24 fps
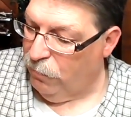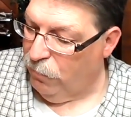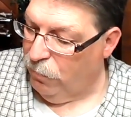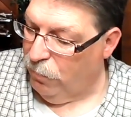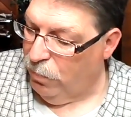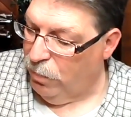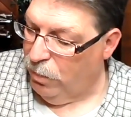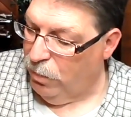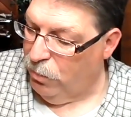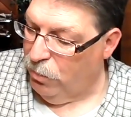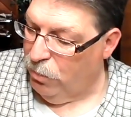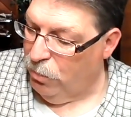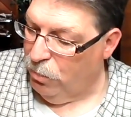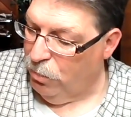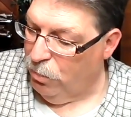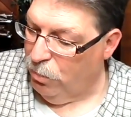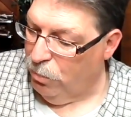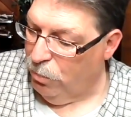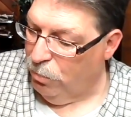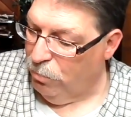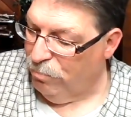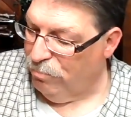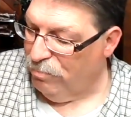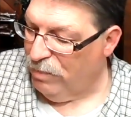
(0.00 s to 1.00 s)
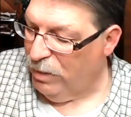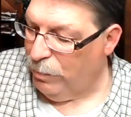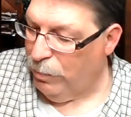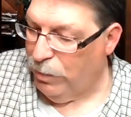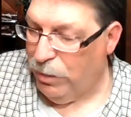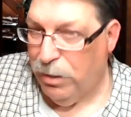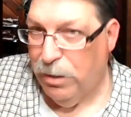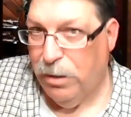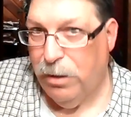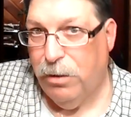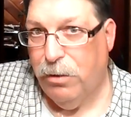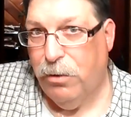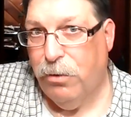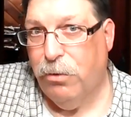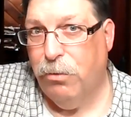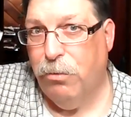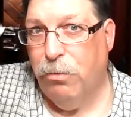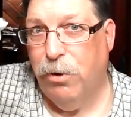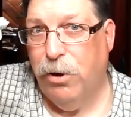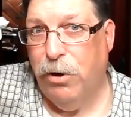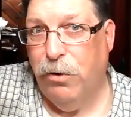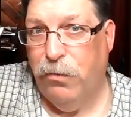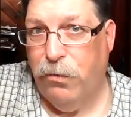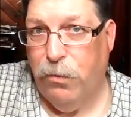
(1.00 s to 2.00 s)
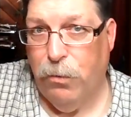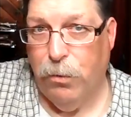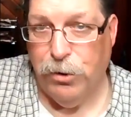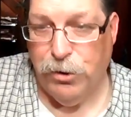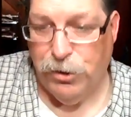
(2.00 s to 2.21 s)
enough for another maybe 3